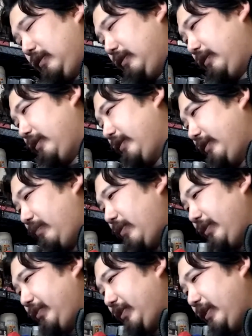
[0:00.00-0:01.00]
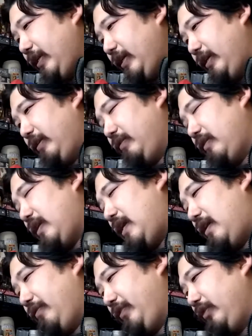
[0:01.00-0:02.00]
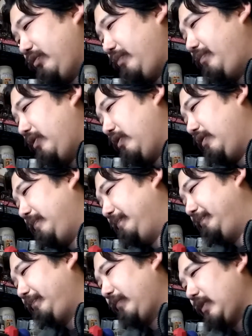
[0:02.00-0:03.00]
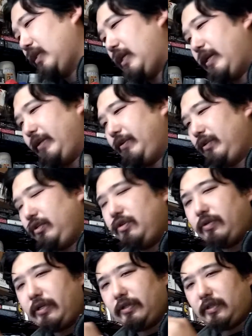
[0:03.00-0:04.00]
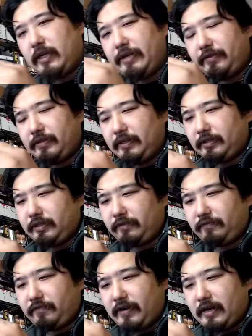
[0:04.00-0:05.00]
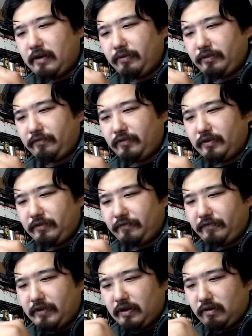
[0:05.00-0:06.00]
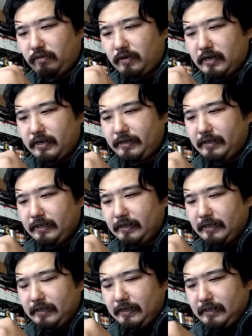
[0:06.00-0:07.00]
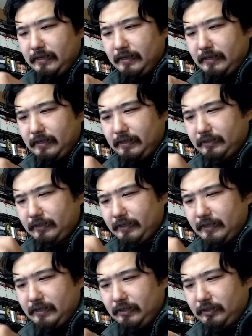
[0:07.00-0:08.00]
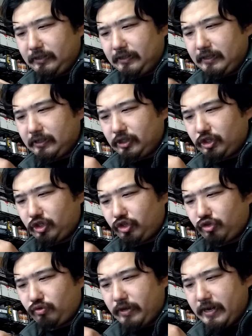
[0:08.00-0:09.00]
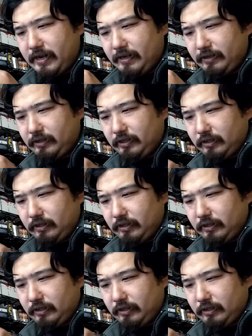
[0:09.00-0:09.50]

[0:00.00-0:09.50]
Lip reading: because I wanted to see how things would burn. And you can light this on fire with a full-on ferro rod. It's like a 6-strand,